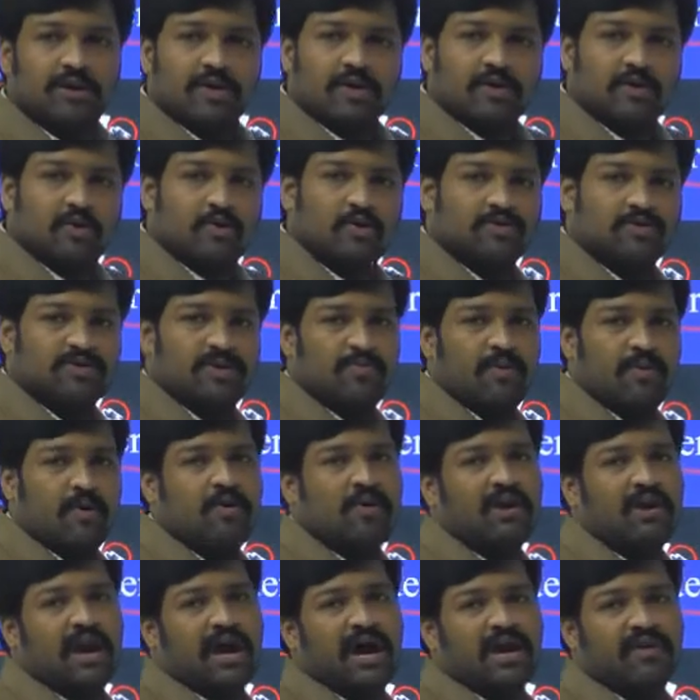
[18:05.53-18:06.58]
closed
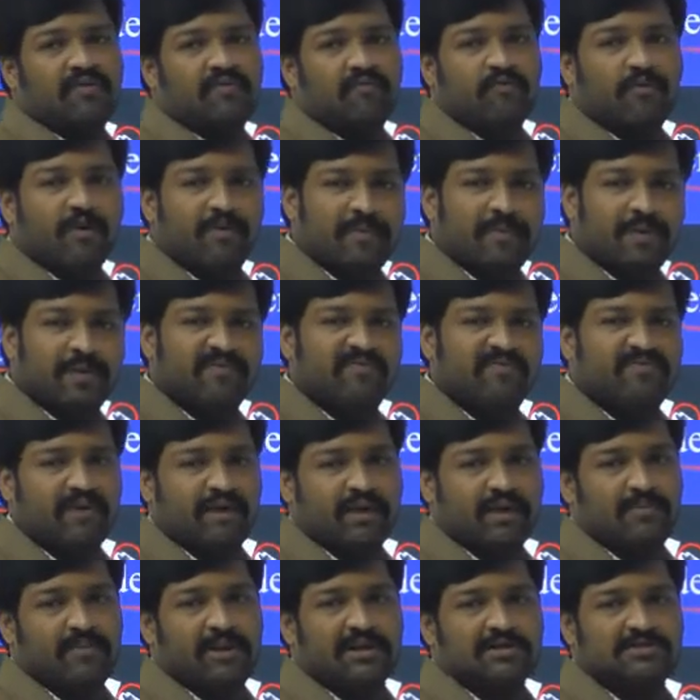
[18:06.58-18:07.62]
mold or open
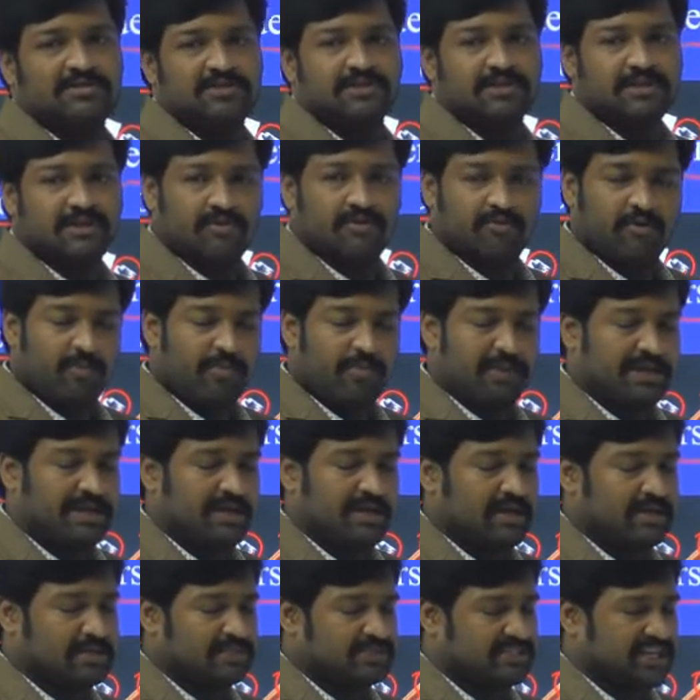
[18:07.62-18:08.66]
frame or
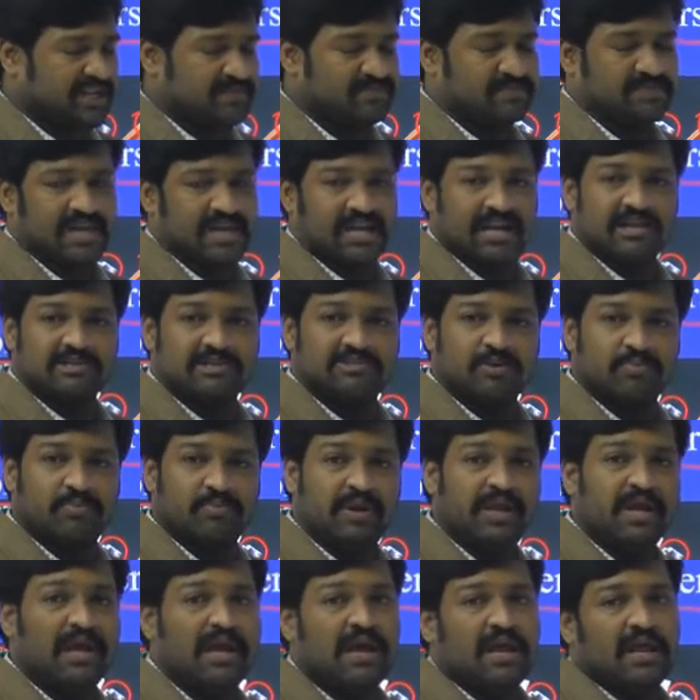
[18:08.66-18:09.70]
open shapes can also
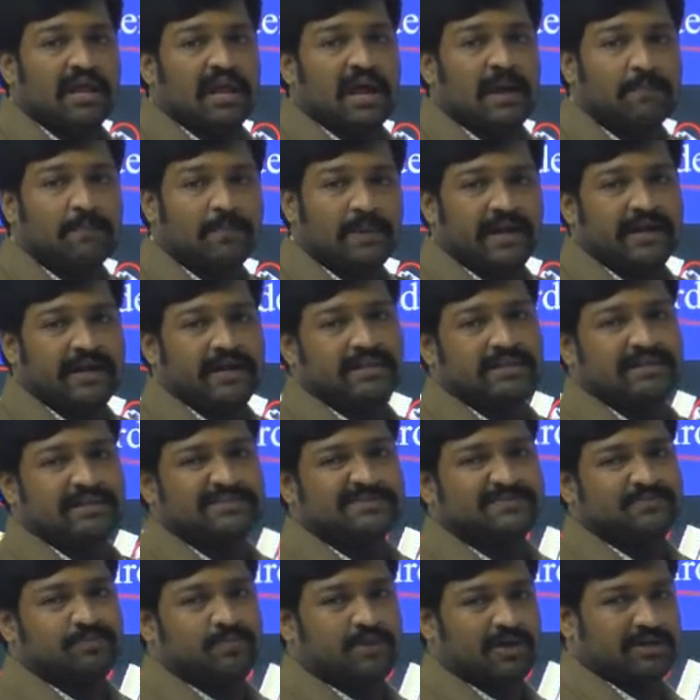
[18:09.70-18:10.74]
be obtained in
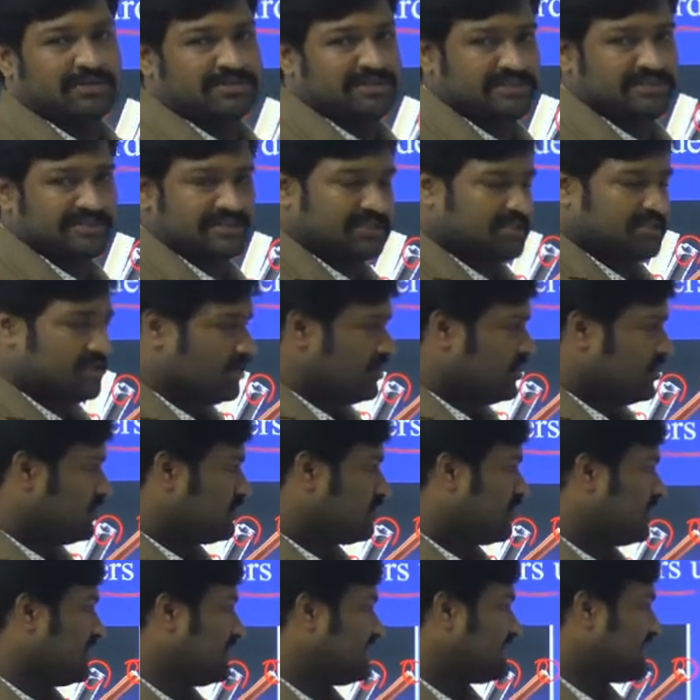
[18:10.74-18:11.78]
this process.
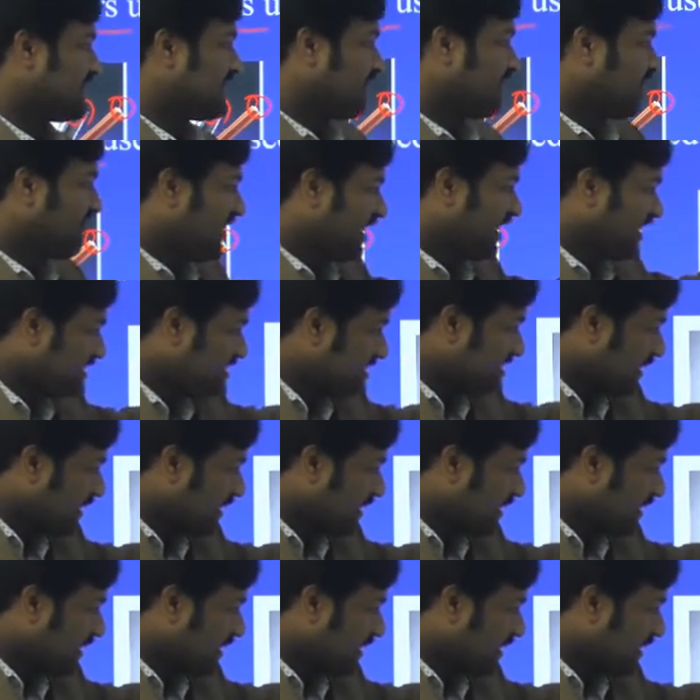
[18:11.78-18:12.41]
So these are the various